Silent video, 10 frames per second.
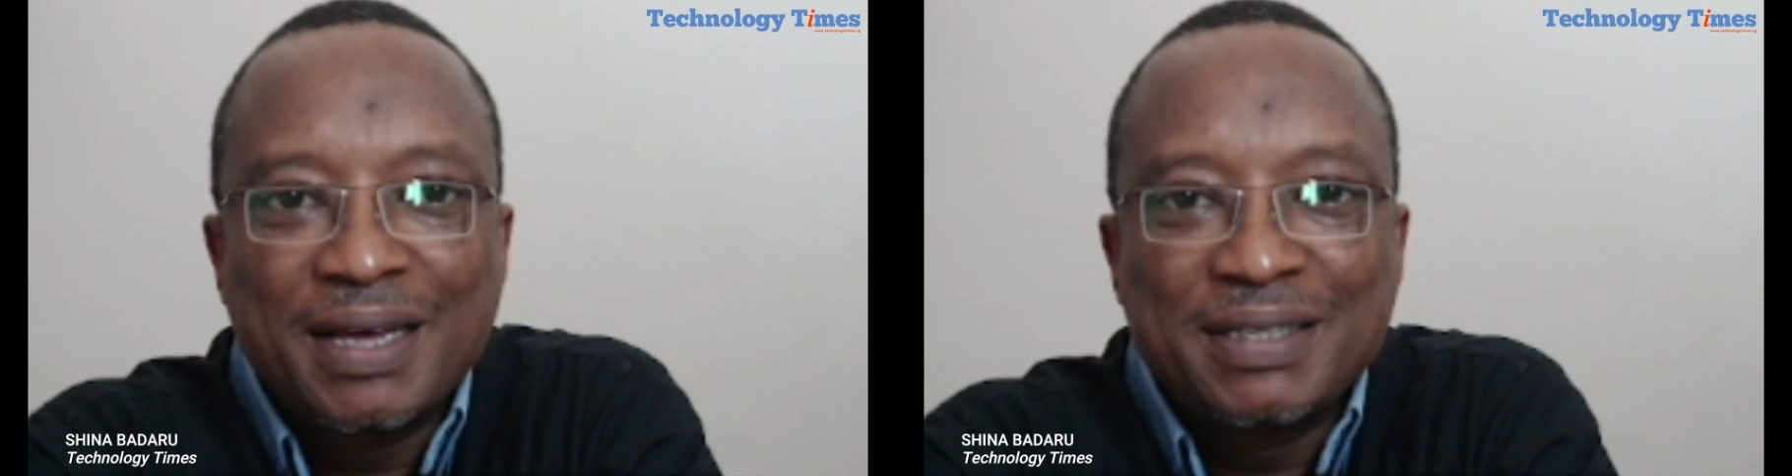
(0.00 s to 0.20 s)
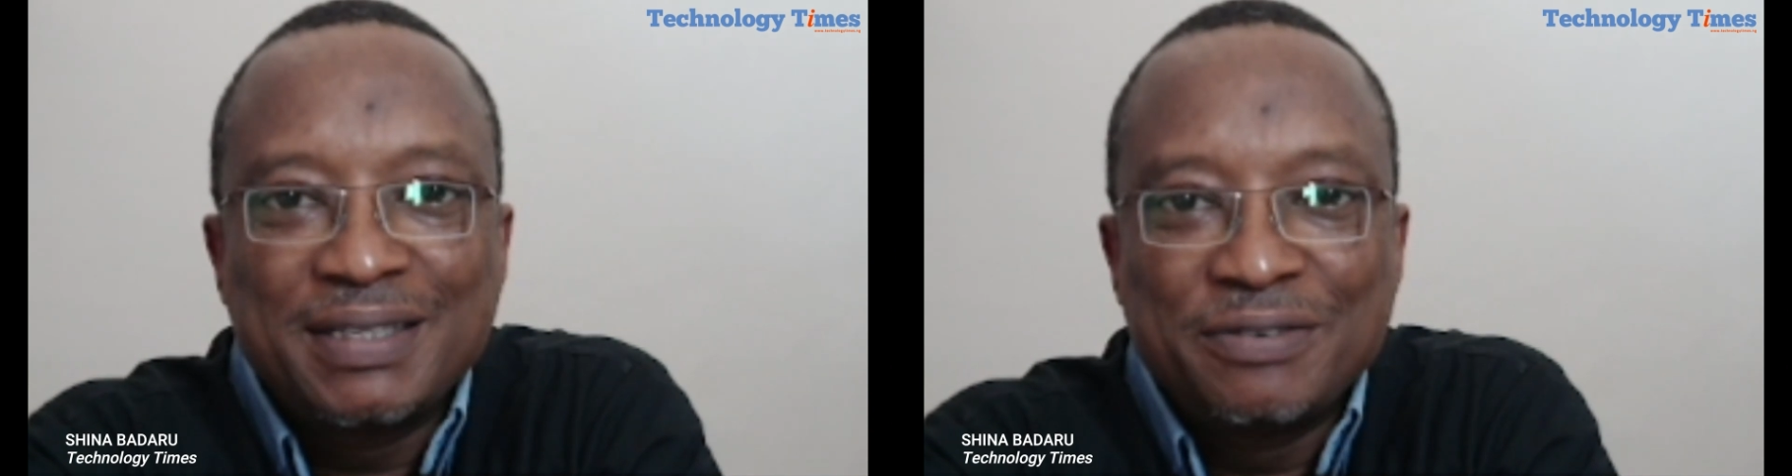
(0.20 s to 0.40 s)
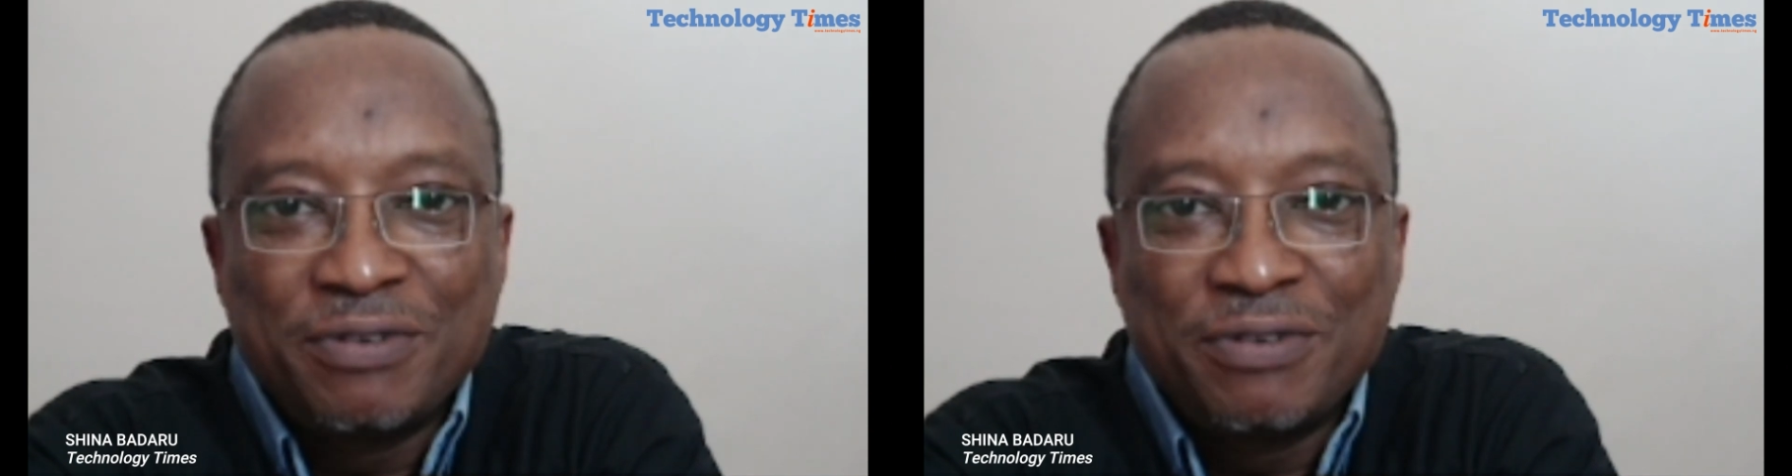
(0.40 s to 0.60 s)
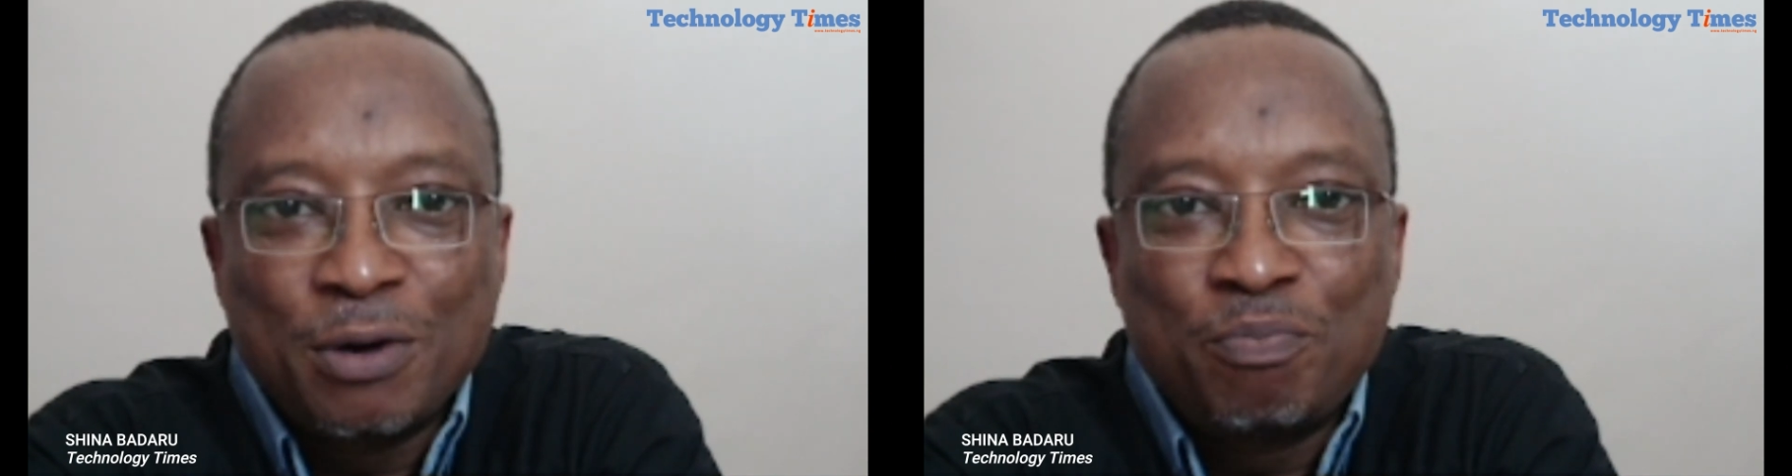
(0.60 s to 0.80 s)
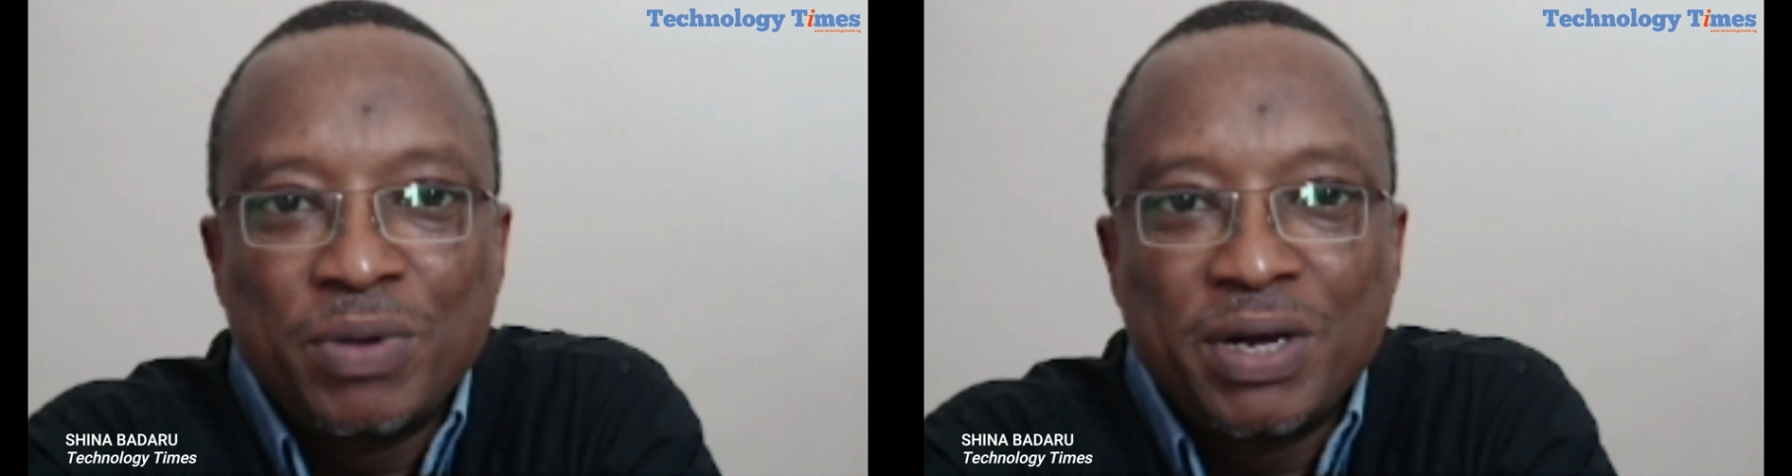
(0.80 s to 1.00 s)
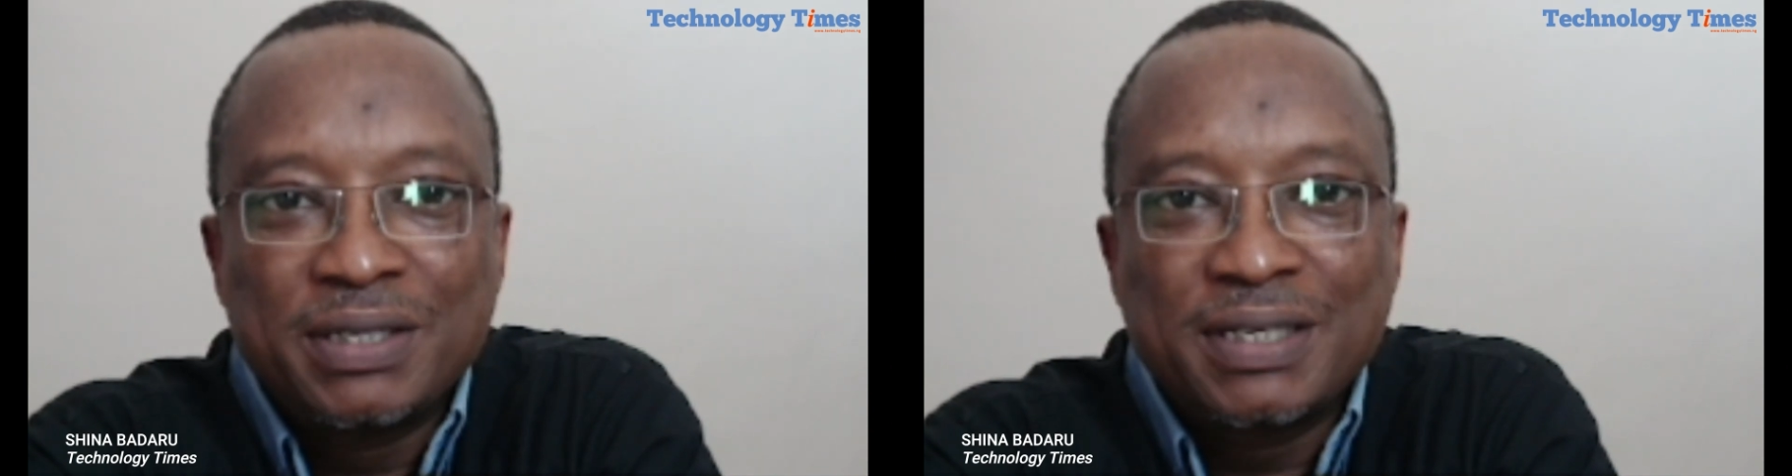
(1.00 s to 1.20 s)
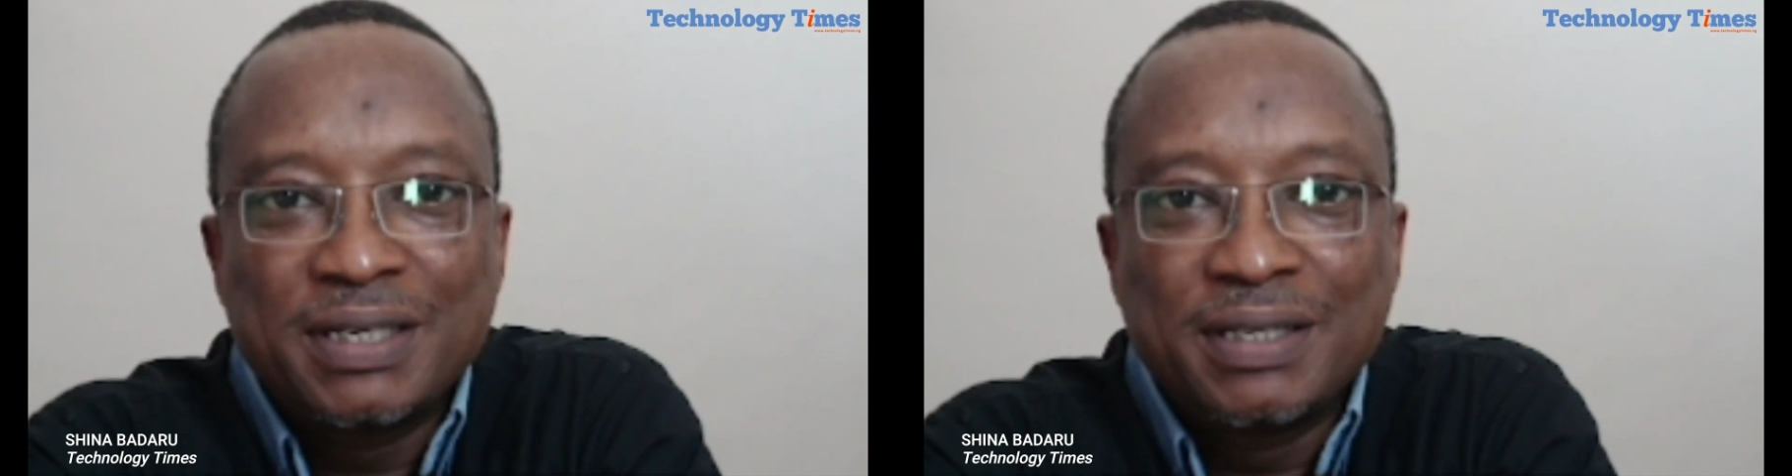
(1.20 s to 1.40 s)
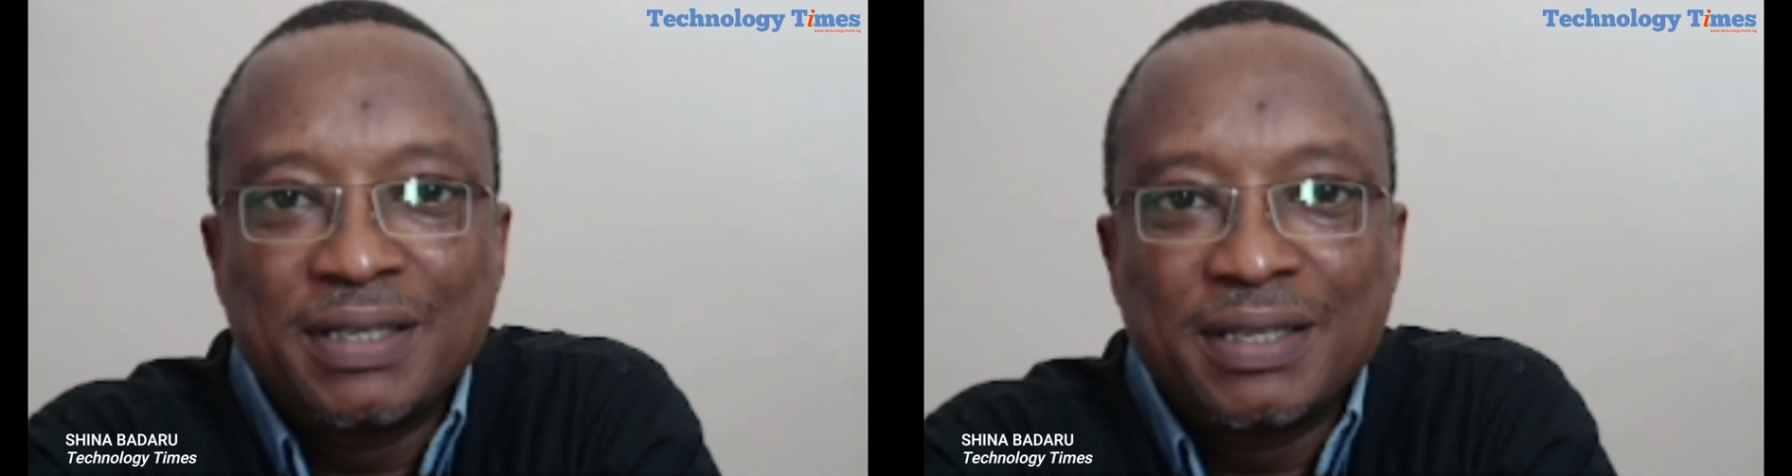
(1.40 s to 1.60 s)
development
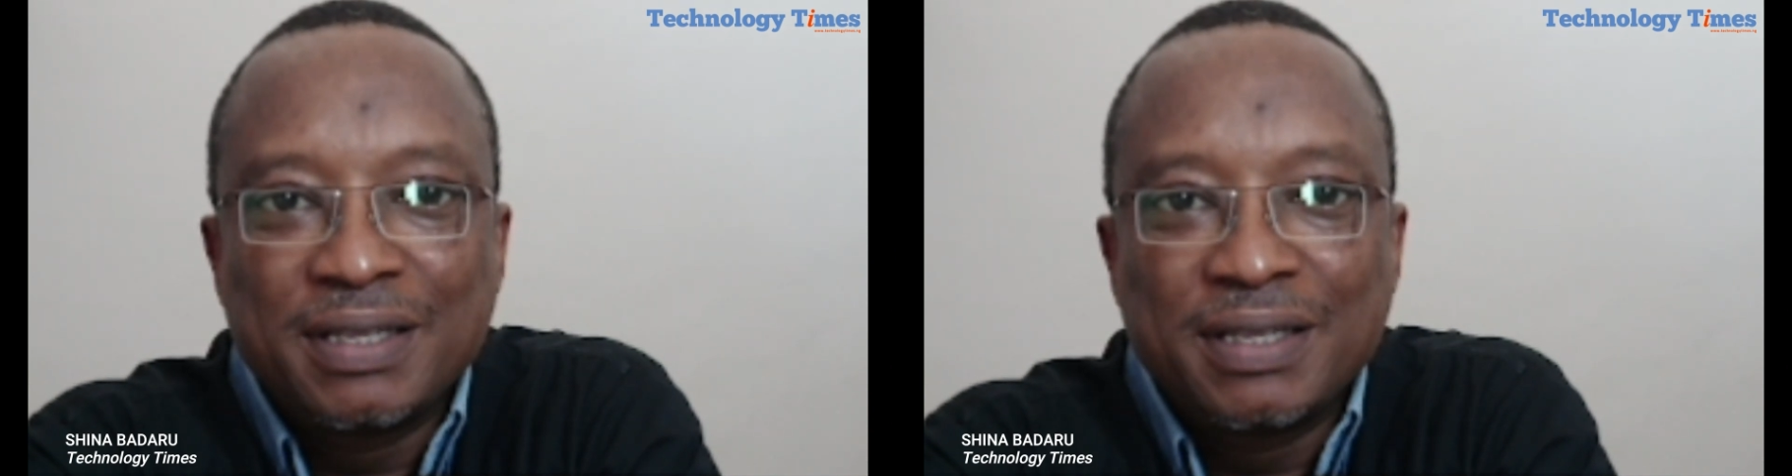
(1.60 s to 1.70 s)
in